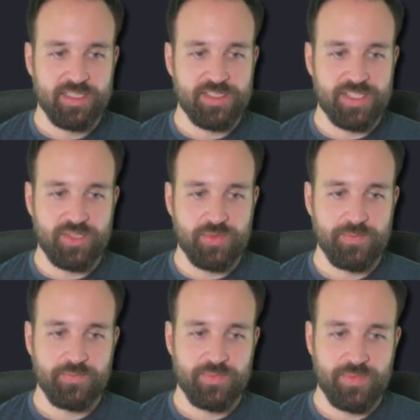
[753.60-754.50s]
So
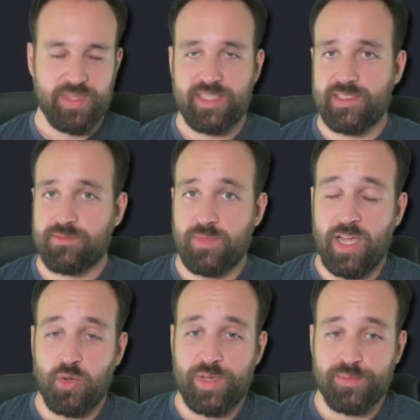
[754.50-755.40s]
that's
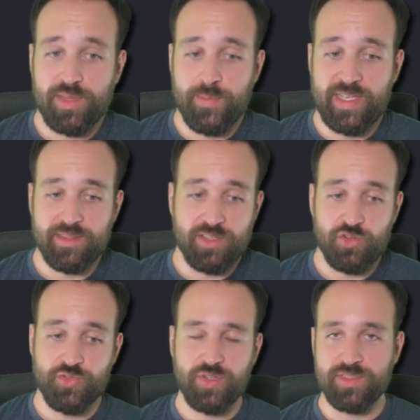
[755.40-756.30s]
how we implement the
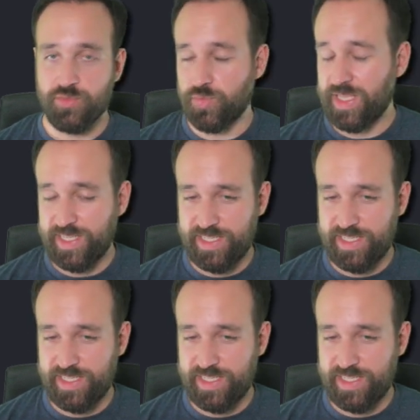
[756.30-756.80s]
controls, really